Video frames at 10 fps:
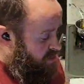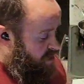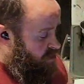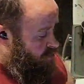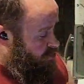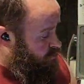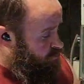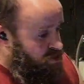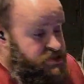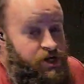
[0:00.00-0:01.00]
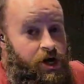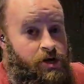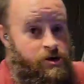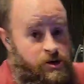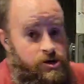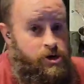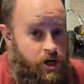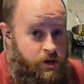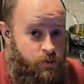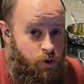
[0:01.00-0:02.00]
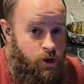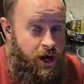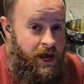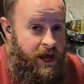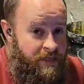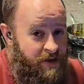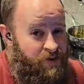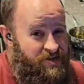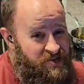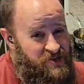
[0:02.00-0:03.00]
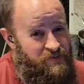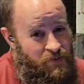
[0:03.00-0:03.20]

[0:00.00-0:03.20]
That way you can place it underneath your cutting board, and that way it doesn't